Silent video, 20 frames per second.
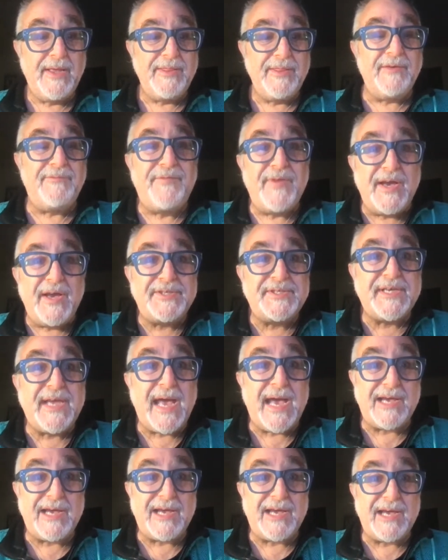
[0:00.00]
The first
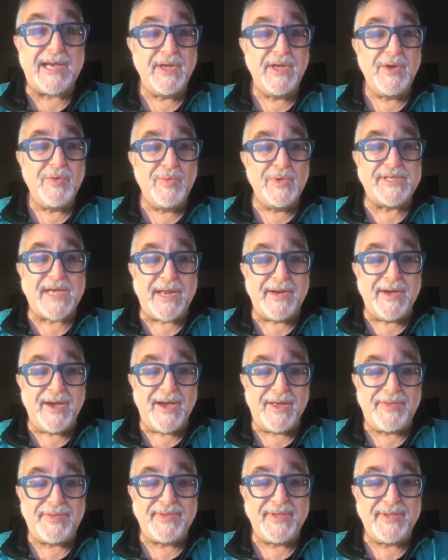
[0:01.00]
cache was
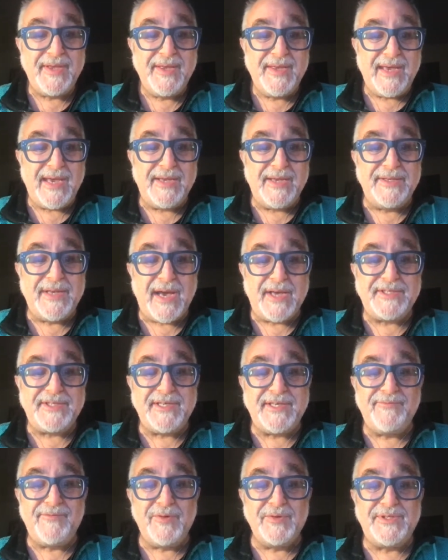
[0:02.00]
unearthed in
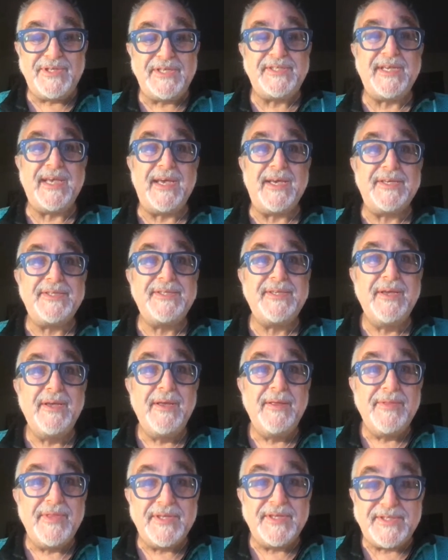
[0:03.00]
1946,
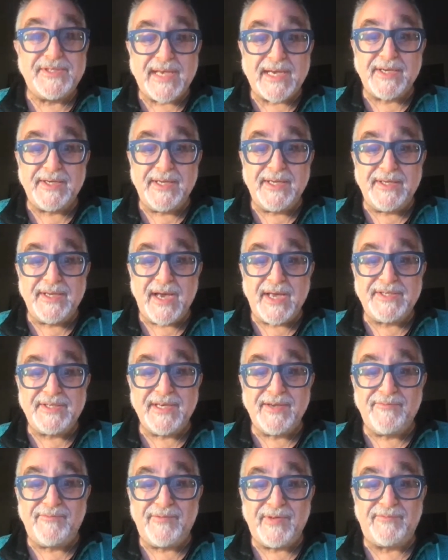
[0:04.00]
the second in
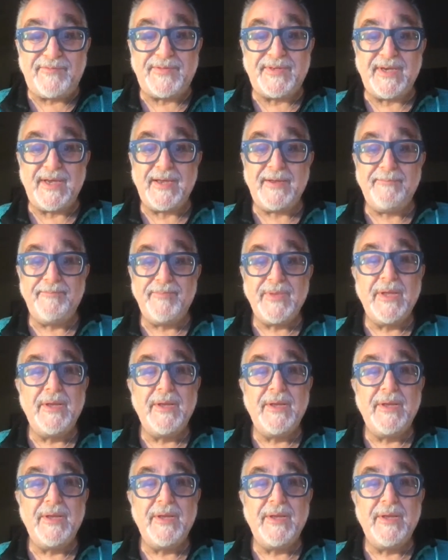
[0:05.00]
1950.